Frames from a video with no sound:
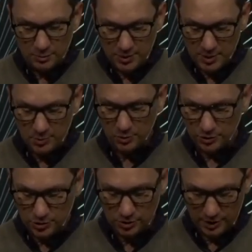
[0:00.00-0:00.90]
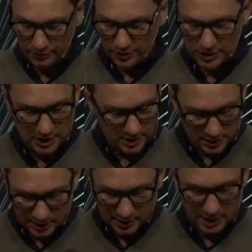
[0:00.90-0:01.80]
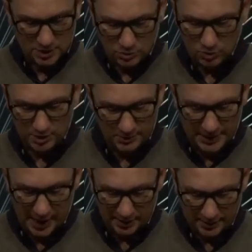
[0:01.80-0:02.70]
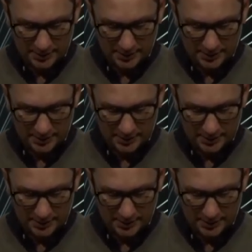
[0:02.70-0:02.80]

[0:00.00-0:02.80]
people in two different cities that they just want him dead.